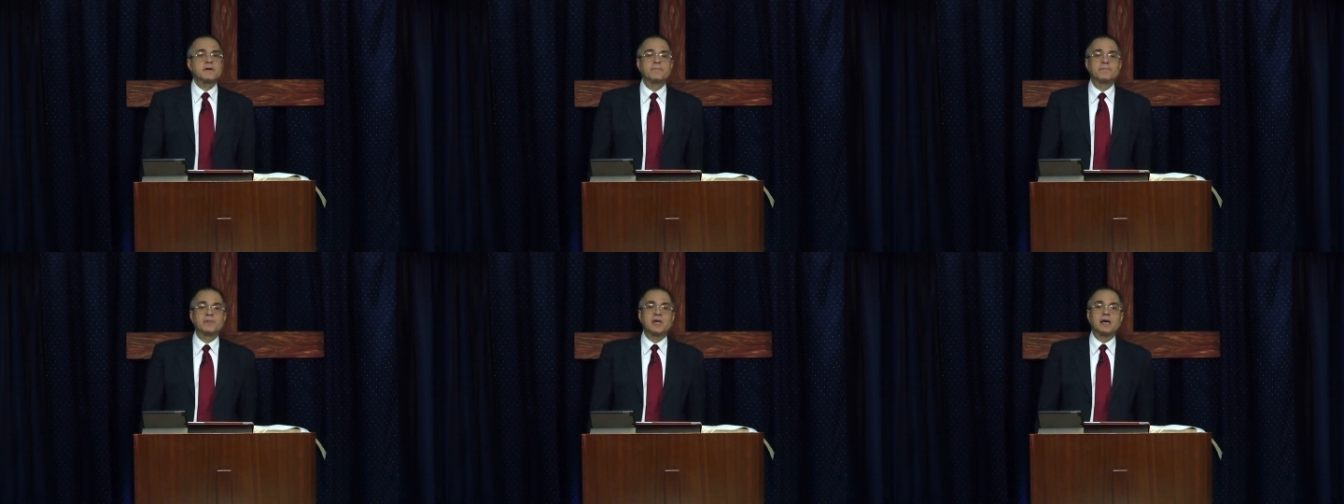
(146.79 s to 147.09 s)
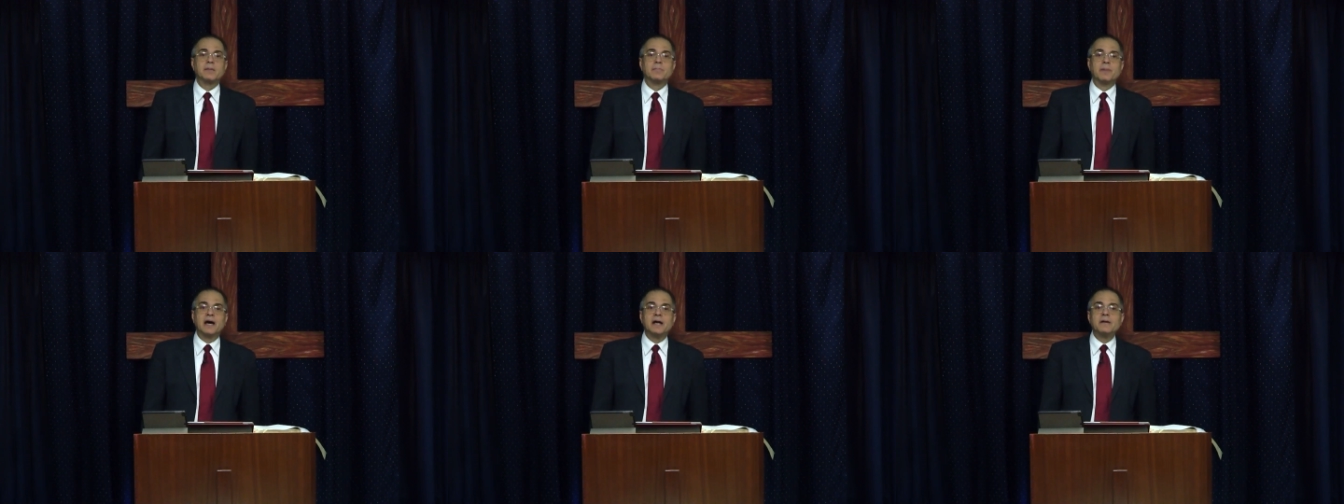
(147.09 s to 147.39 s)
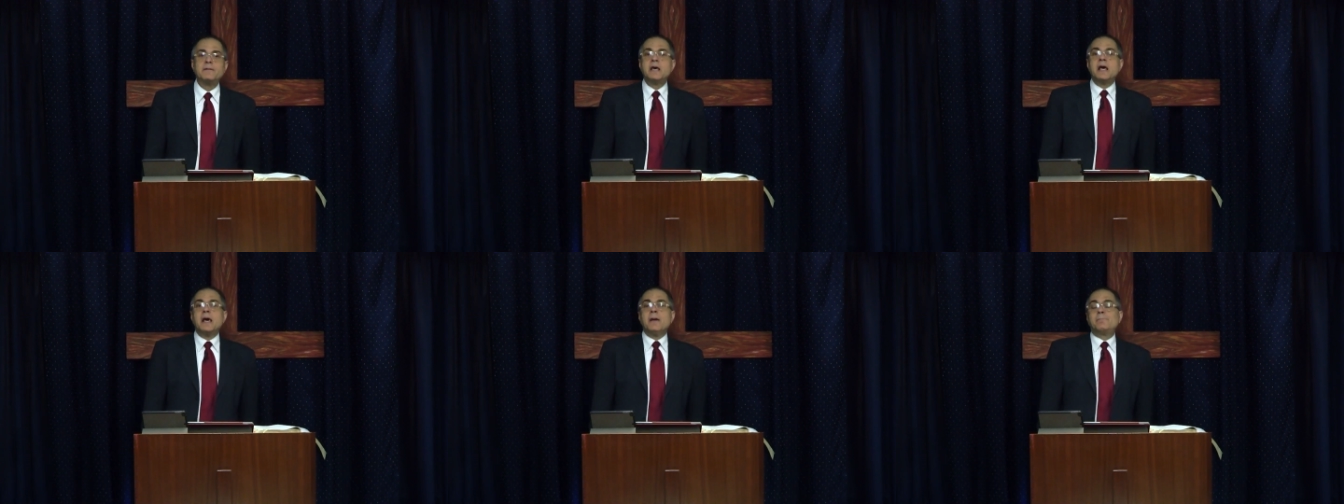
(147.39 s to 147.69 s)
Amen.
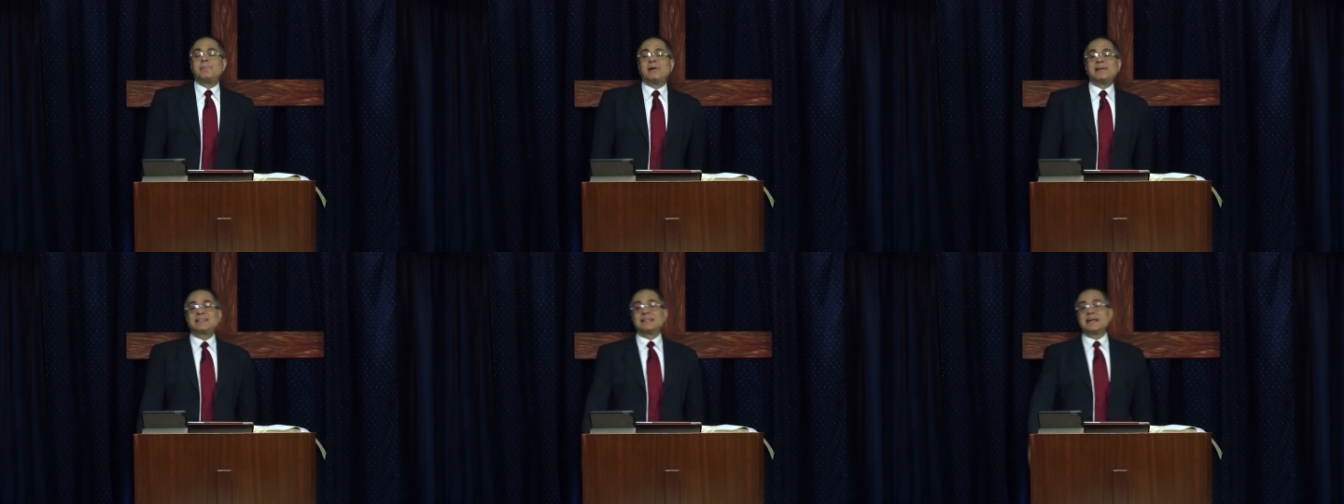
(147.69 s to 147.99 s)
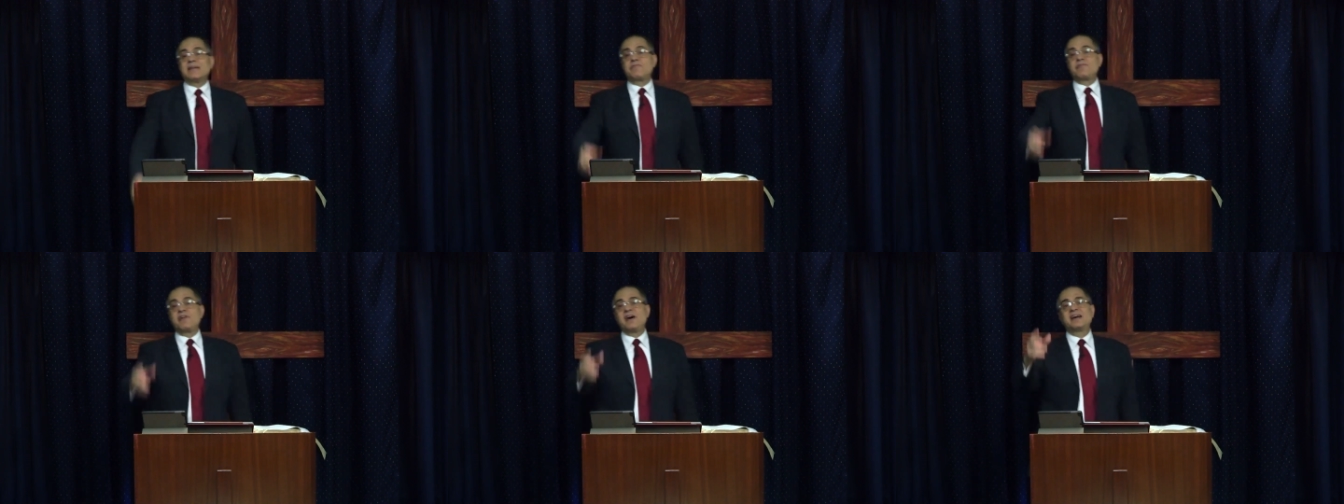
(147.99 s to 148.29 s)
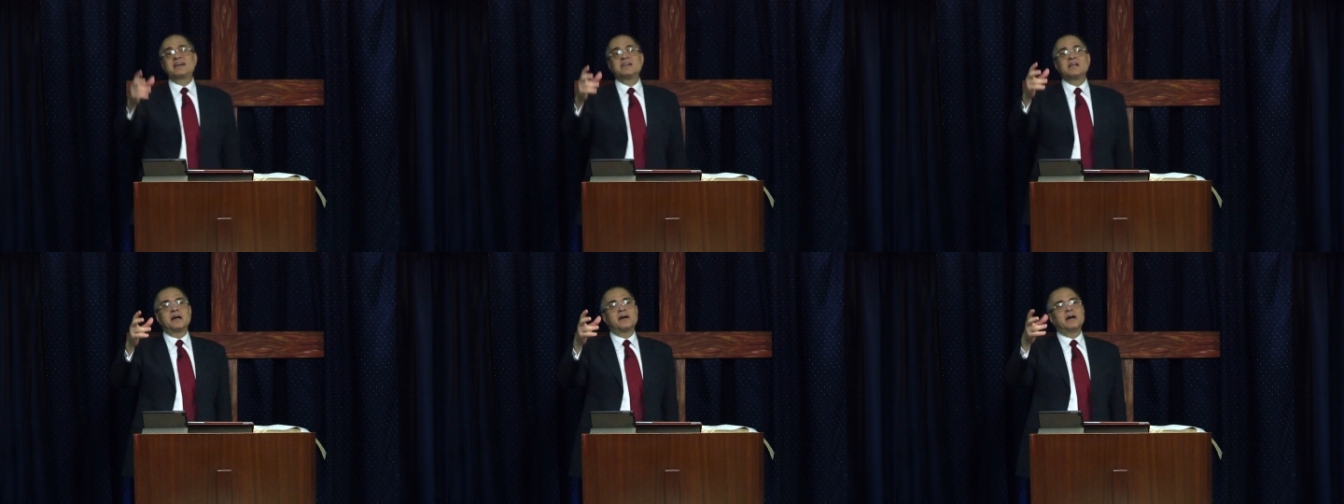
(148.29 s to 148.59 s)
But
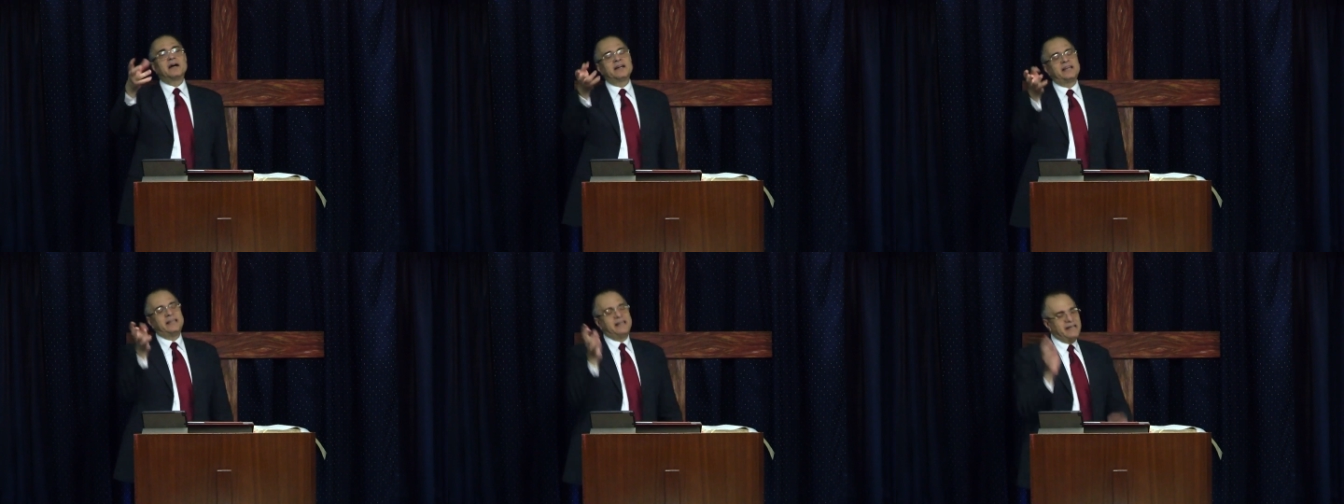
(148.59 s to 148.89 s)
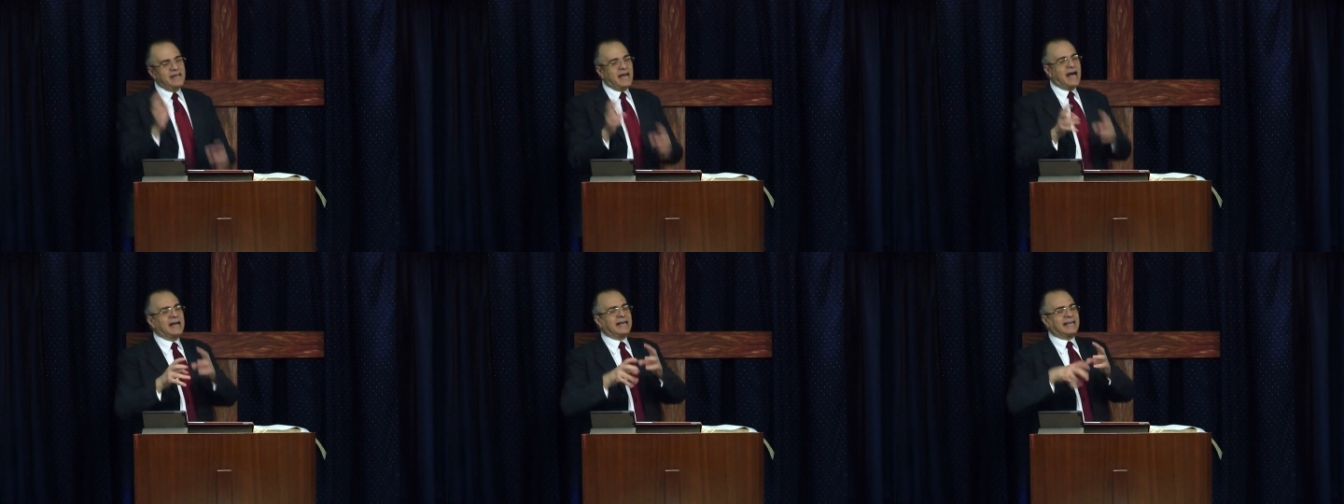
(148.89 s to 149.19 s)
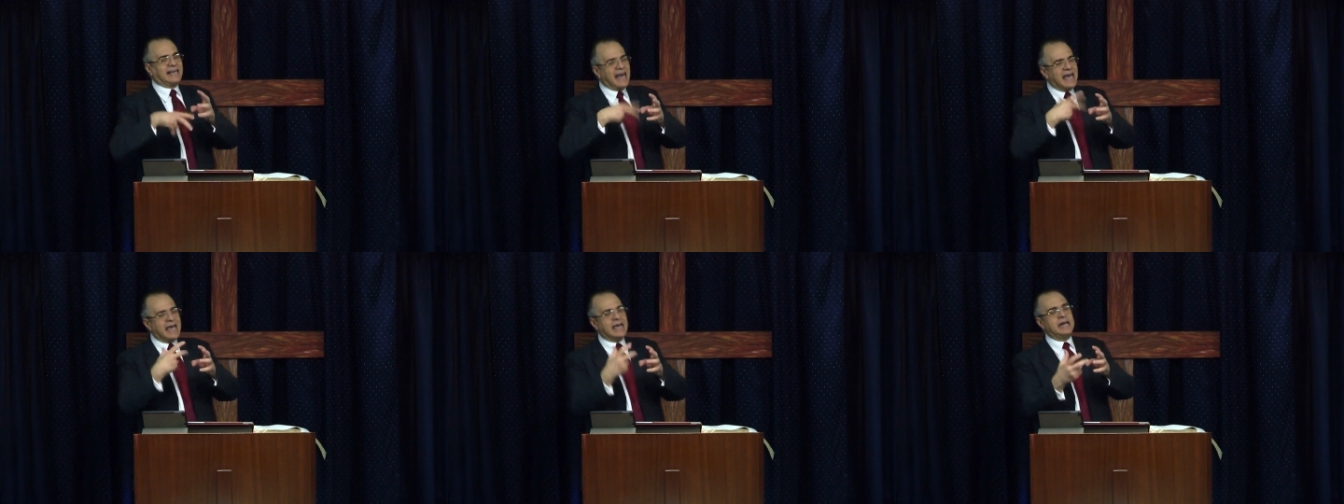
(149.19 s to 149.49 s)
there,
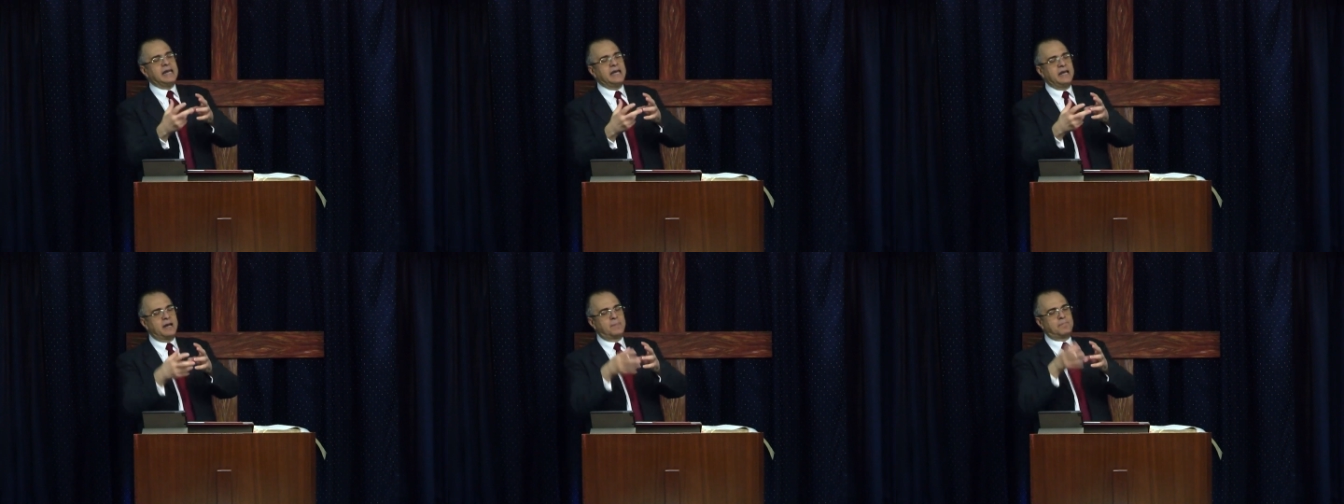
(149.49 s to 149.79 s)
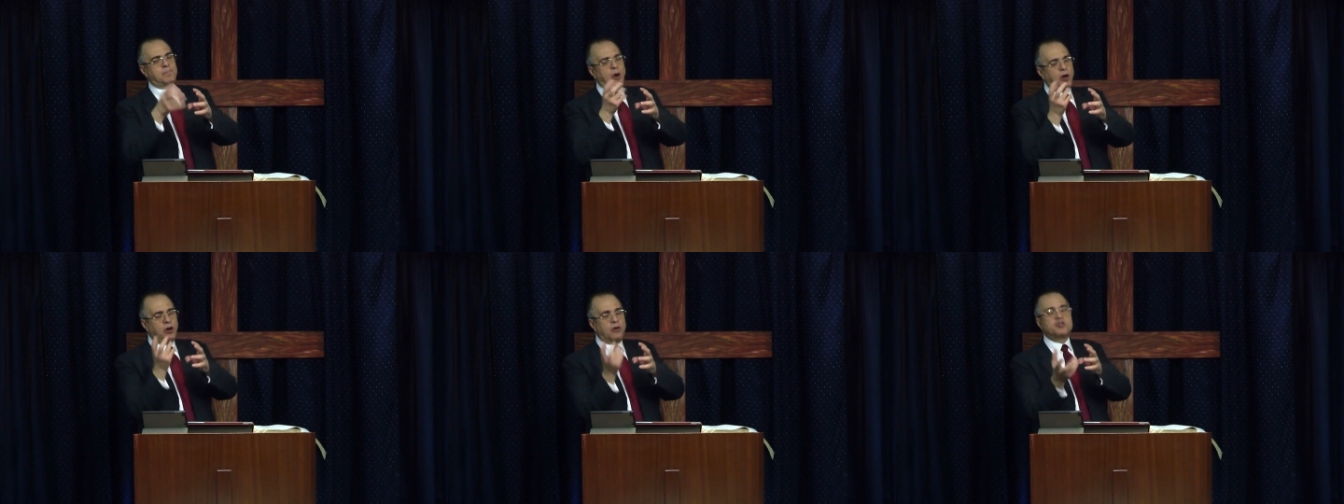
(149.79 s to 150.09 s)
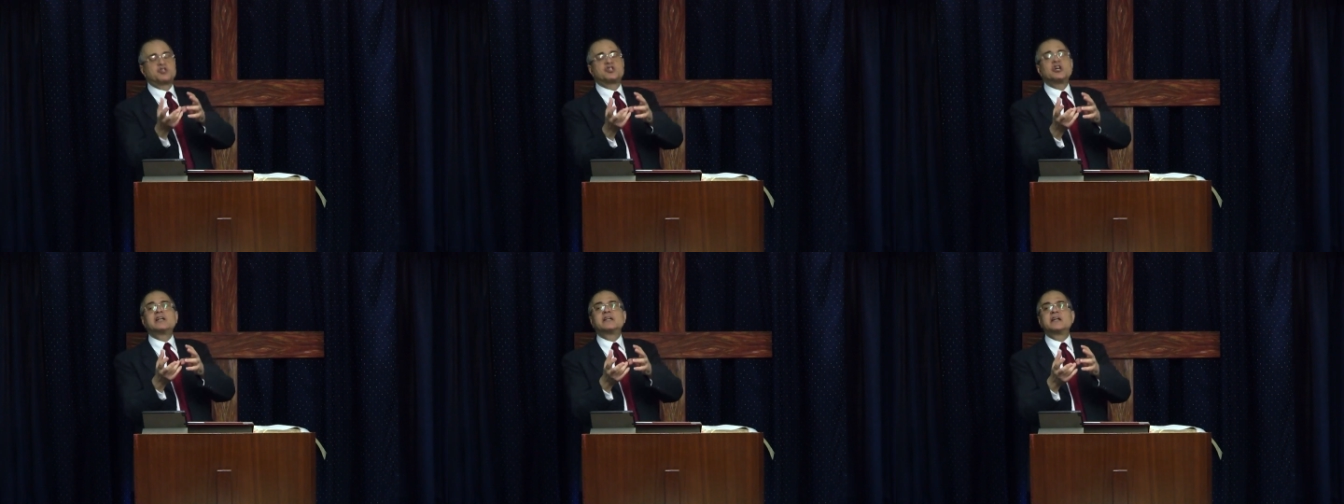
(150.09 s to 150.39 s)
again, in
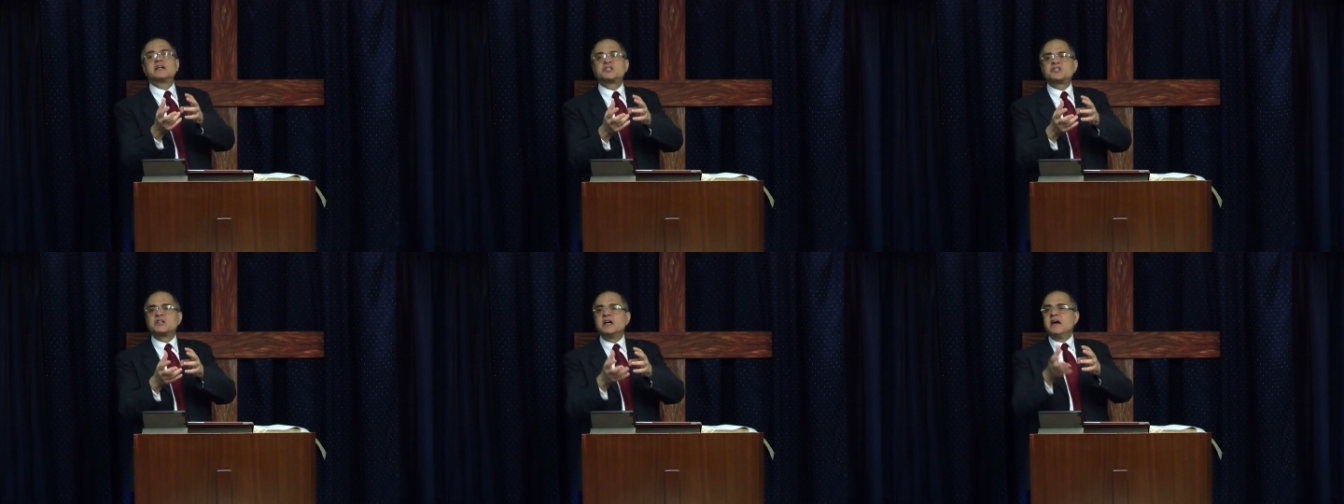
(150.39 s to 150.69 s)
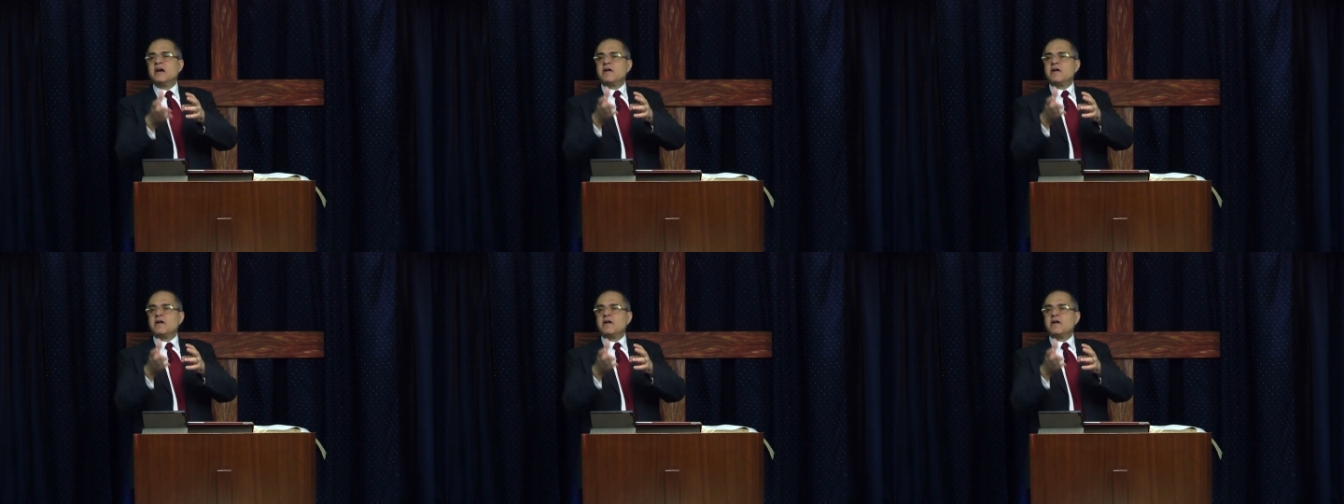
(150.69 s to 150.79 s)
apologetics,